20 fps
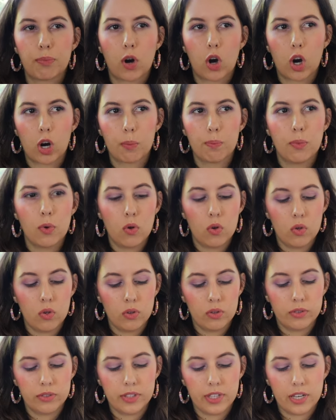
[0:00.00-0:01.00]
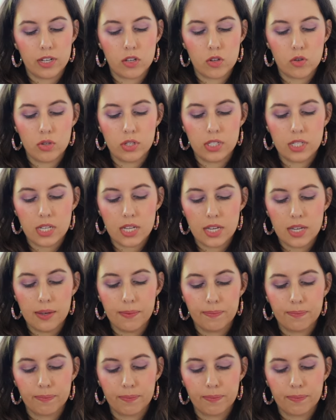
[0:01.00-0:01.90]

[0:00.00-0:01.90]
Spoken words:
purple that you see